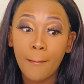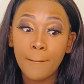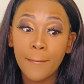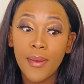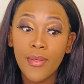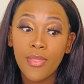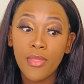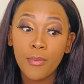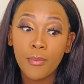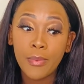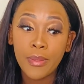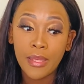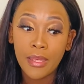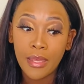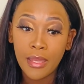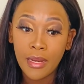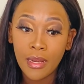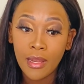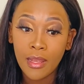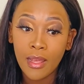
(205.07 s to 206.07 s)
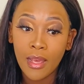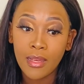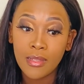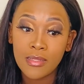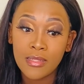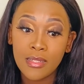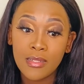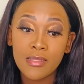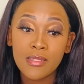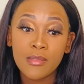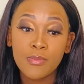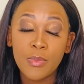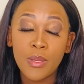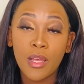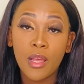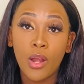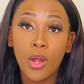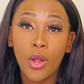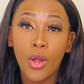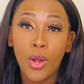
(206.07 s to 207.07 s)
in the beginning I did
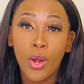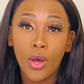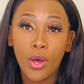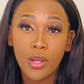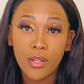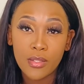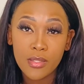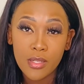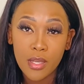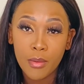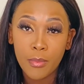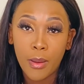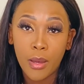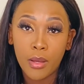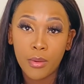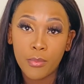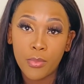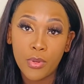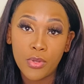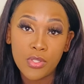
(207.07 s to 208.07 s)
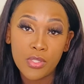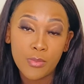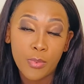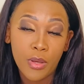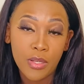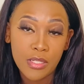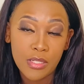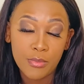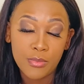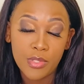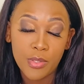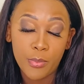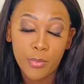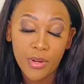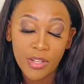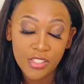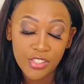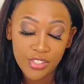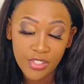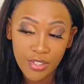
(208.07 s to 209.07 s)
speak a lot about postpartum
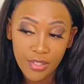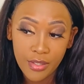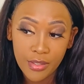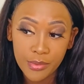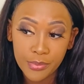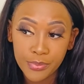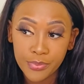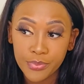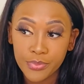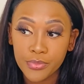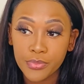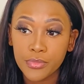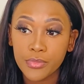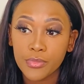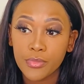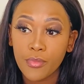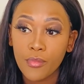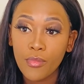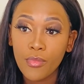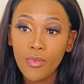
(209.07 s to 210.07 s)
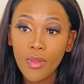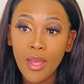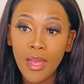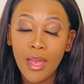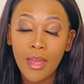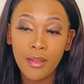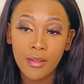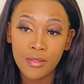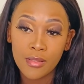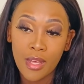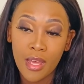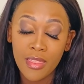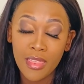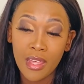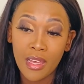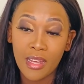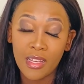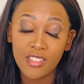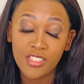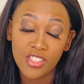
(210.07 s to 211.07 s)
depression, and I
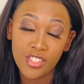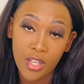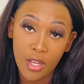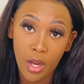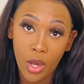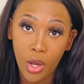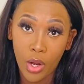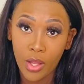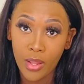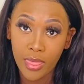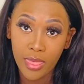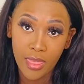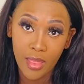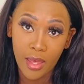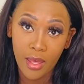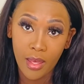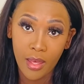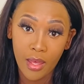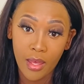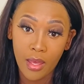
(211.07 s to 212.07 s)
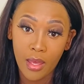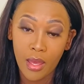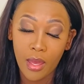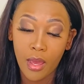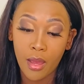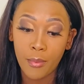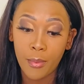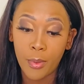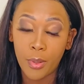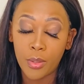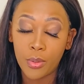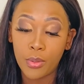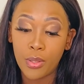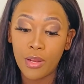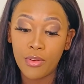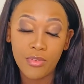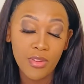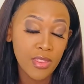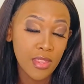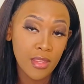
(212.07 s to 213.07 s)
think I shared a lot there about
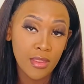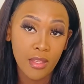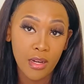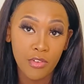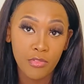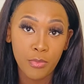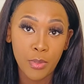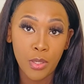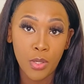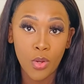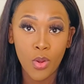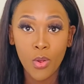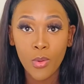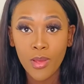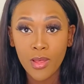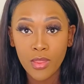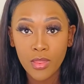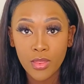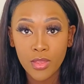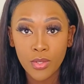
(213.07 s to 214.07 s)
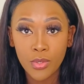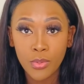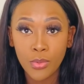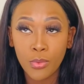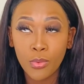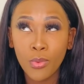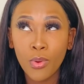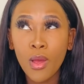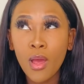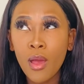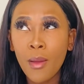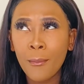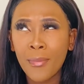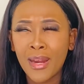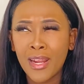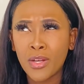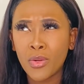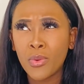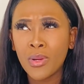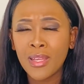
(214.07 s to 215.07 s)
everything that I've been going through.
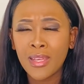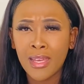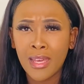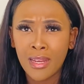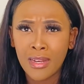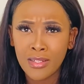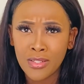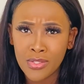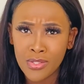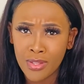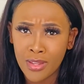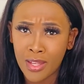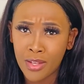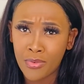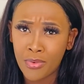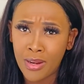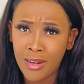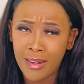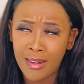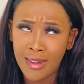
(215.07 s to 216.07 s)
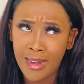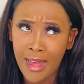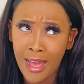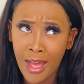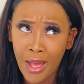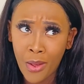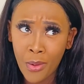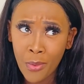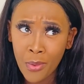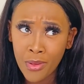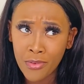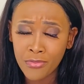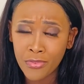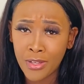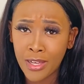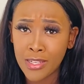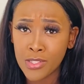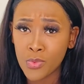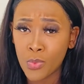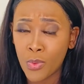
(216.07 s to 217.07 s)
But I don't want to get into that right now. If you
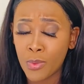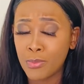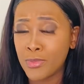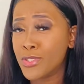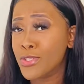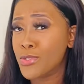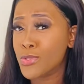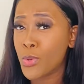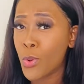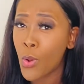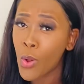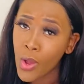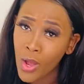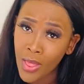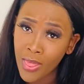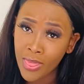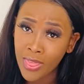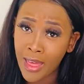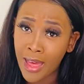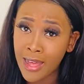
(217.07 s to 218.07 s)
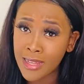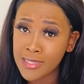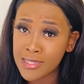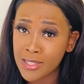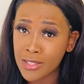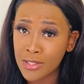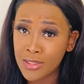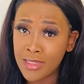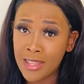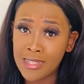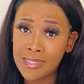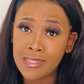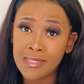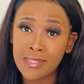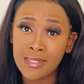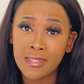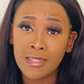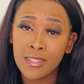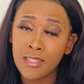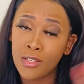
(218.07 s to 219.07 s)
guys want me to talk on that,
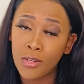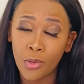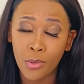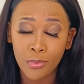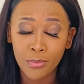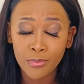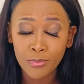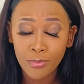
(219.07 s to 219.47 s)
there's, you know,